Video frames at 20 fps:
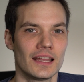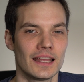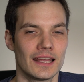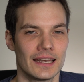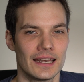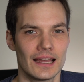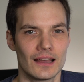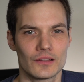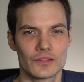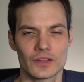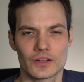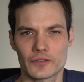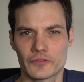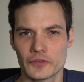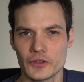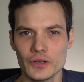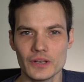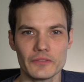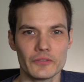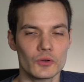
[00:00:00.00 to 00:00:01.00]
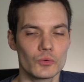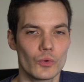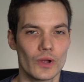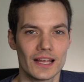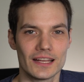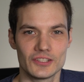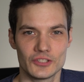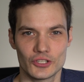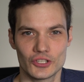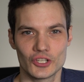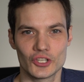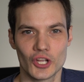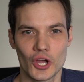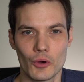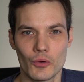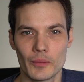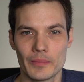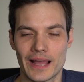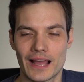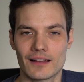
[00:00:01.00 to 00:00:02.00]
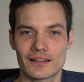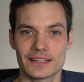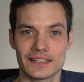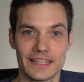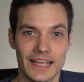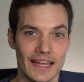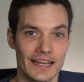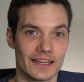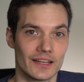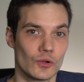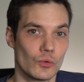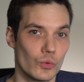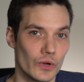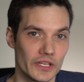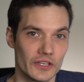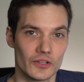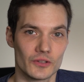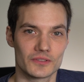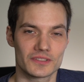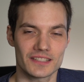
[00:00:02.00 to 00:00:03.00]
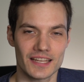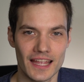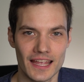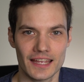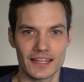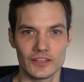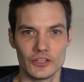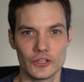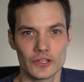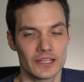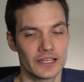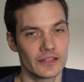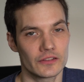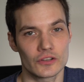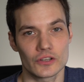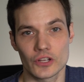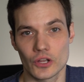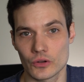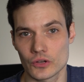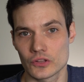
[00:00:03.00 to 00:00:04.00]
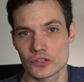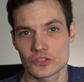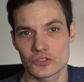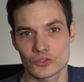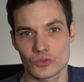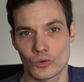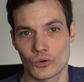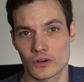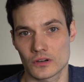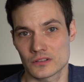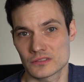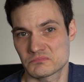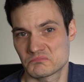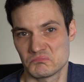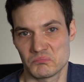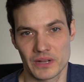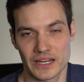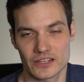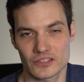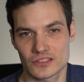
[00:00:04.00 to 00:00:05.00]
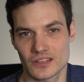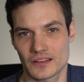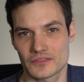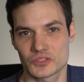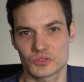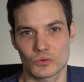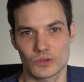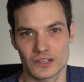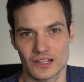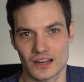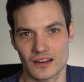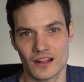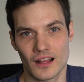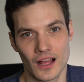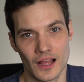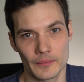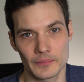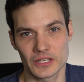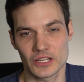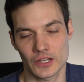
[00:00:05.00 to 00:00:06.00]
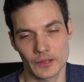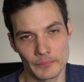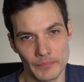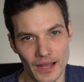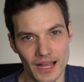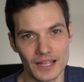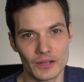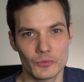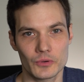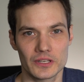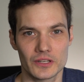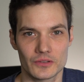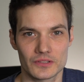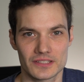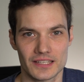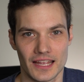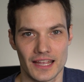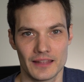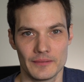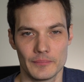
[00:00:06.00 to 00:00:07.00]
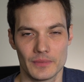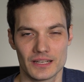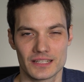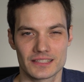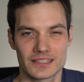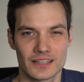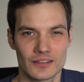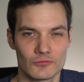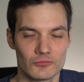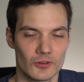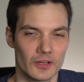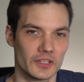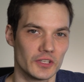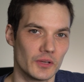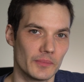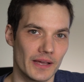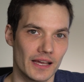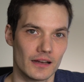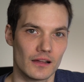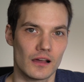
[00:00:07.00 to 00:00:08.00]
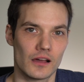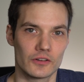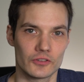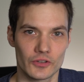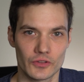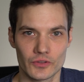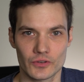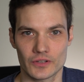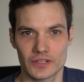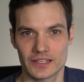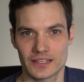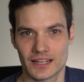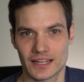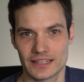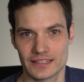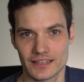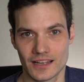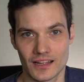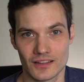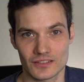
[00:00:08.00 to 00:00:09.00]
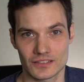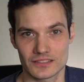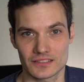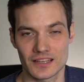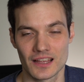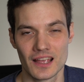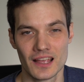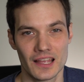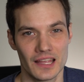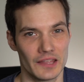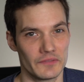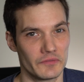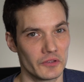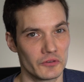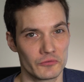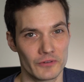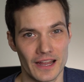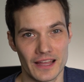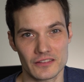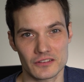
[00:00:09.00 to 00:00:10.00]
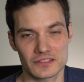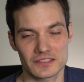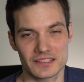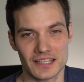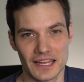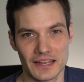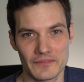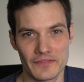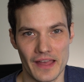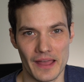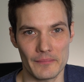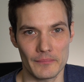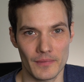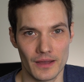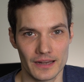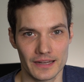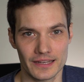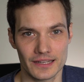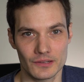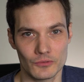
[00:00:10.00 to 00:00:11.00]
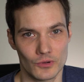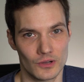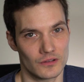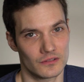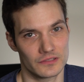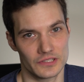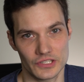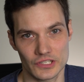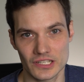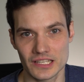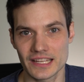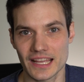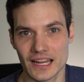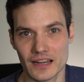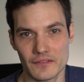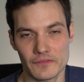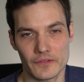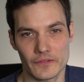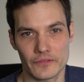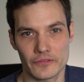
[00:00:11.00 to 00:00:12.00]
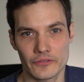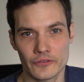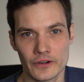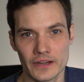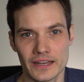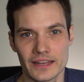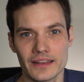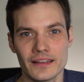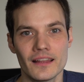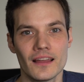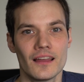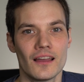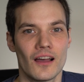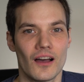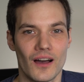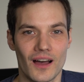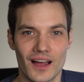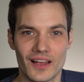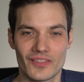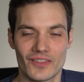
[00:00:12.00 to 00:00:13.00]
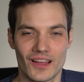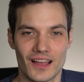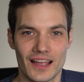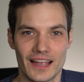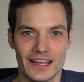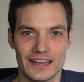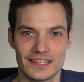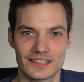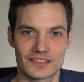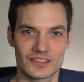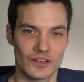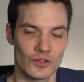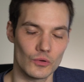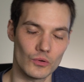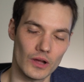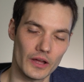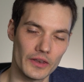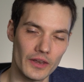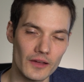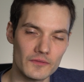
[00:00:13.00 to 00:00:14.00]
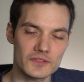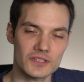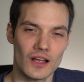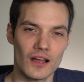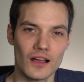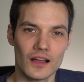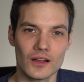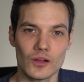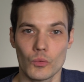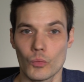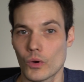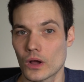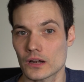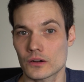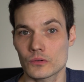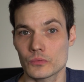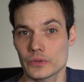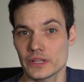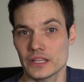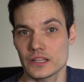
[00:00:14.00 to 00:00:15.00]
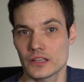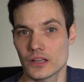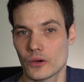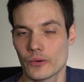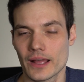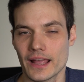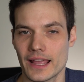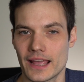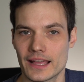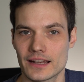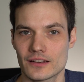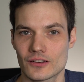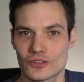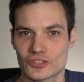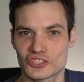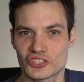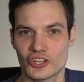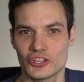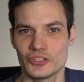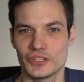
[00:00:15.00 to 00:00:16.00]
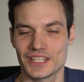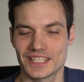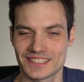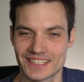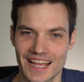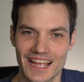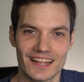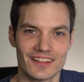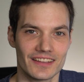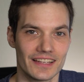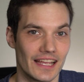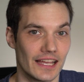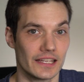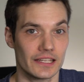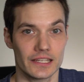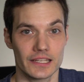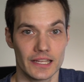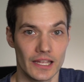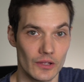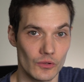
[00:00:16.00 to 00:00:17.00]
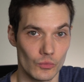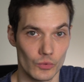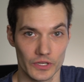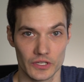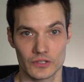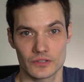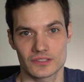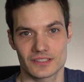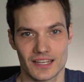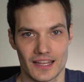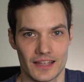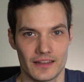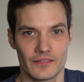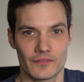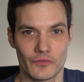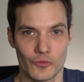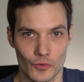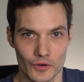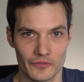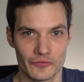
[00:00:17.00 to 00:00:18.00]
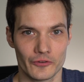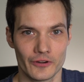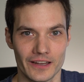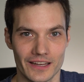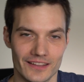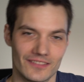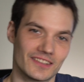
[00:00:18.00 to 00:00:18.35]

Now, there are a few different ways you could go about getting Windows 10. You could either go to the store, microsoftstore.com, and you could buy Windows 10, but it's going to run you about $139. If you'd rather save that money, well, you could get it for free online. And so enough talk, why don't we go ahead and I'll show you exactly how you can get Windows 10 for free.